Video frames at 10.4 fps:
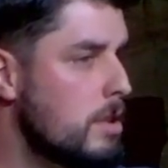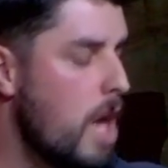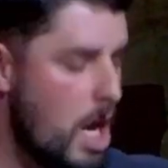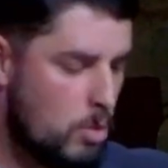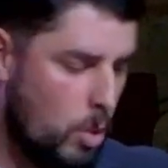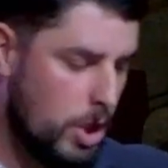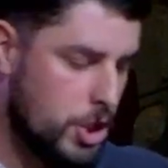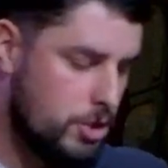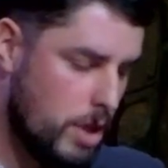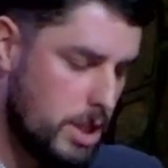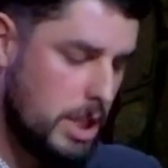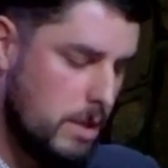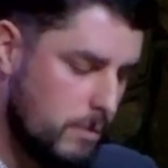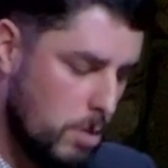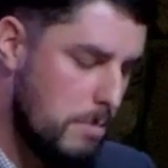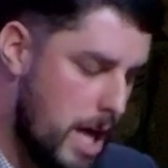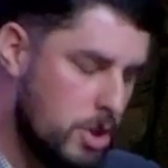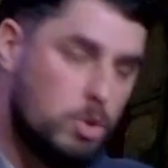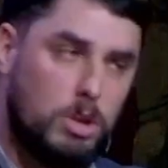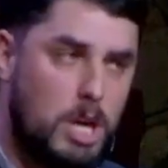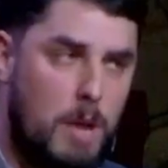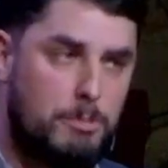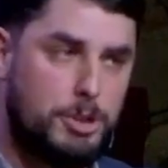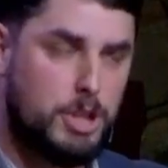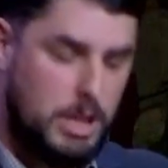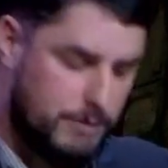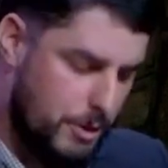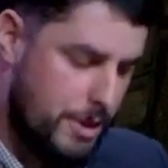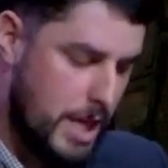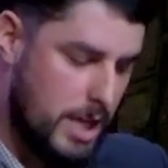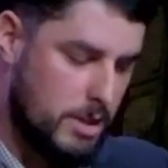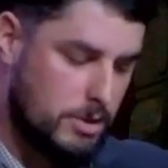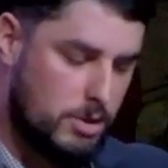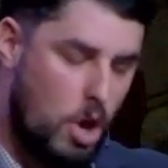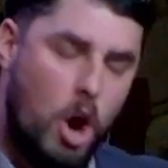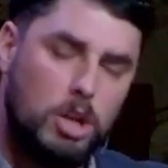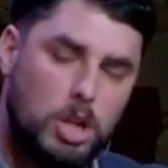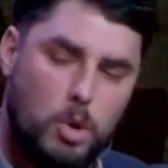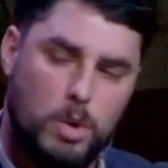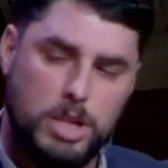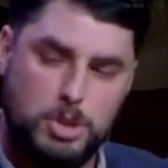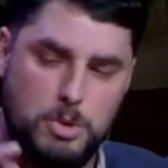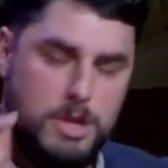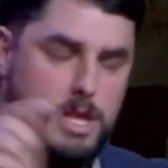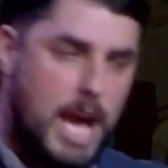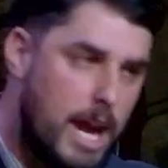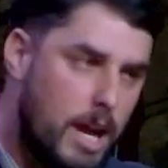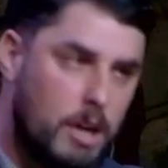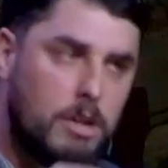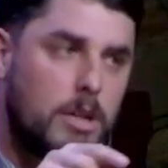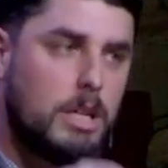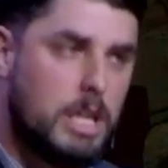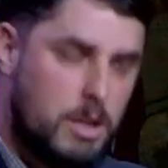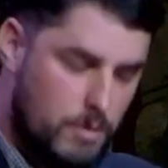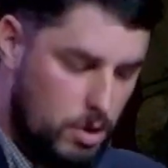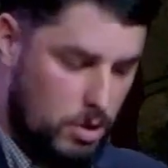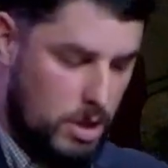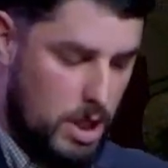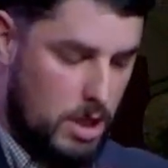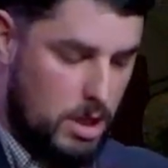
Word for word: God orchestrates evil men to accomplish evil things, all according to their evil